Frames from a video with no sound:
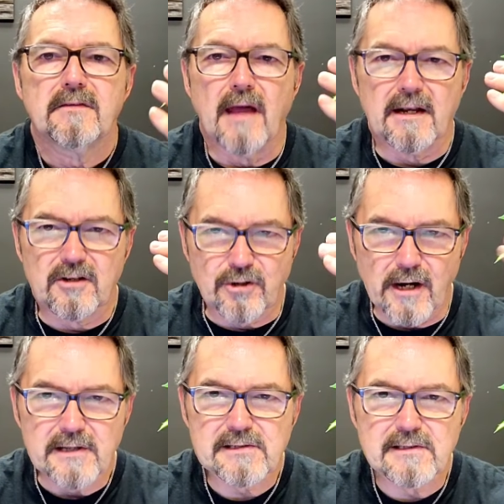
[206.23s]
that
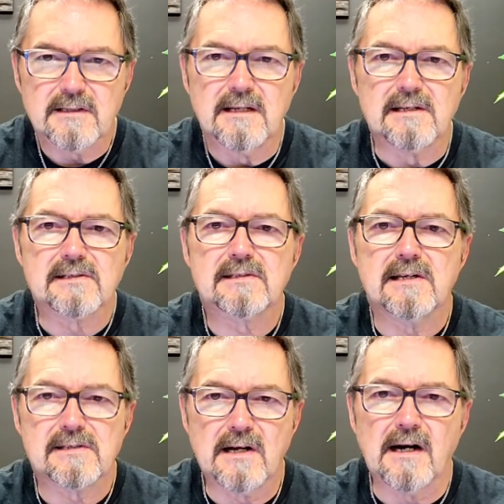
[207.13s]
Christ
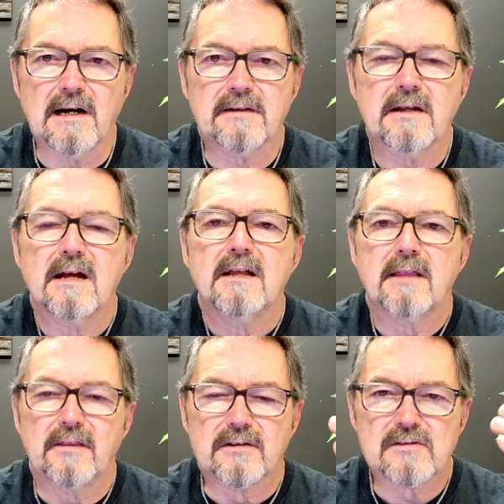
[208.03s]
is God,
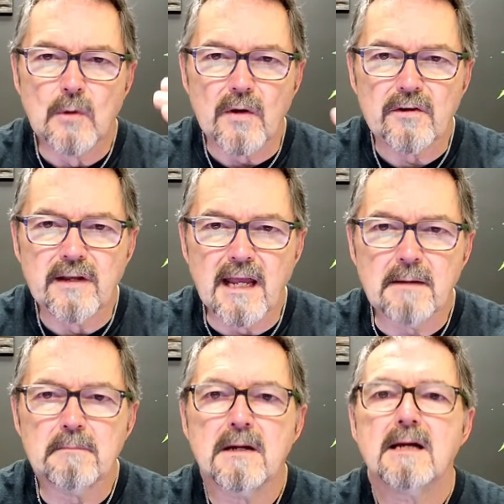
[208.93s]
that there's no other
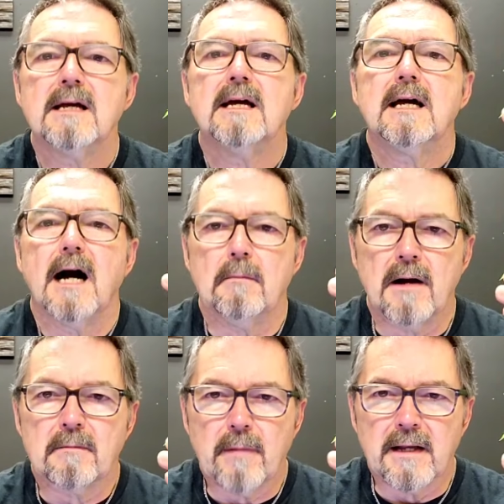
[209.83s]
name
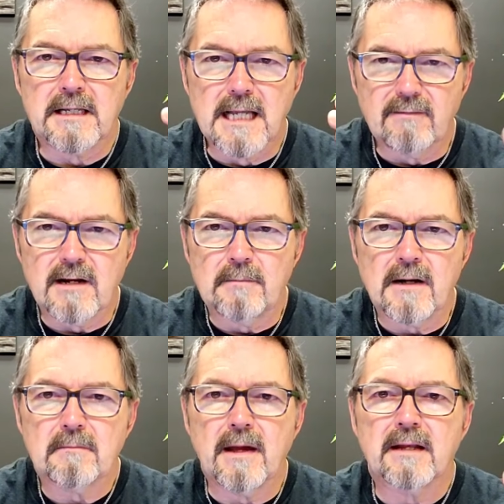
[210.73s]
among men, given
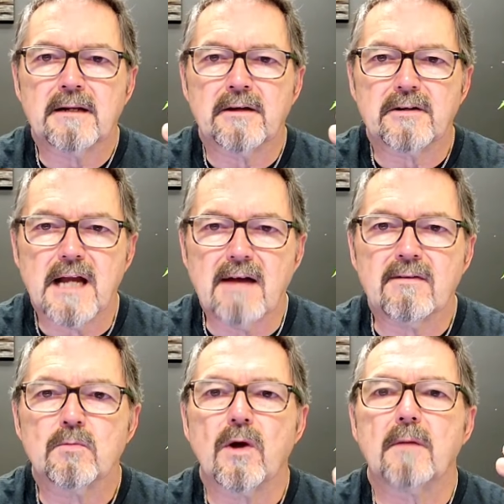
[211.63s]
among men under
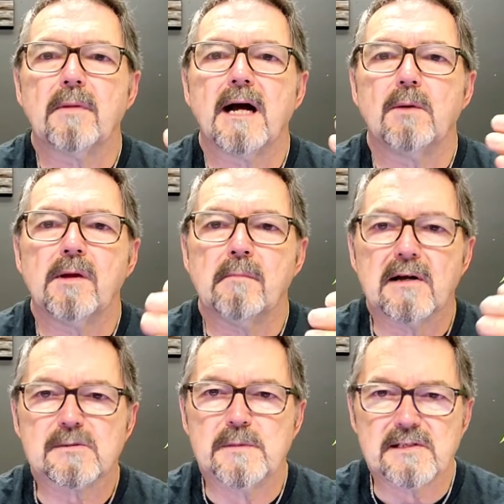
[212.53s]
heaven, whereby we
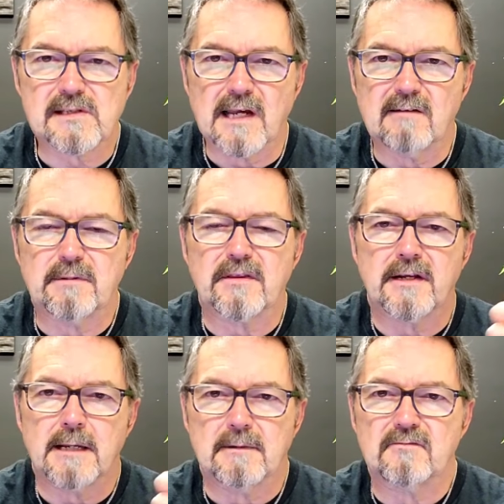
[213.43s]
must be saved by the
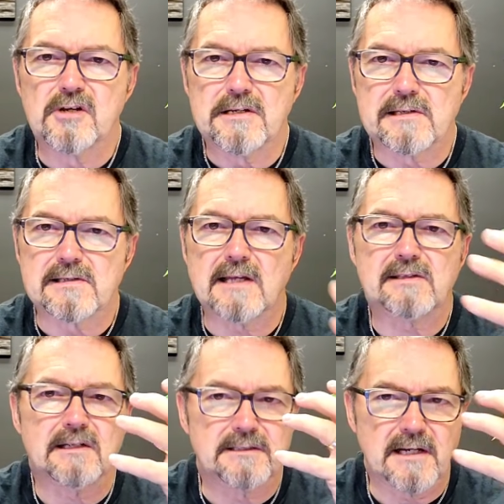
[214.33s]
name of Jesus.
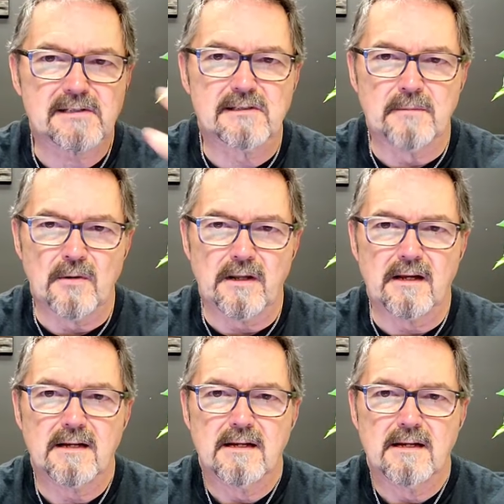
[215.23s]
That's our testimony,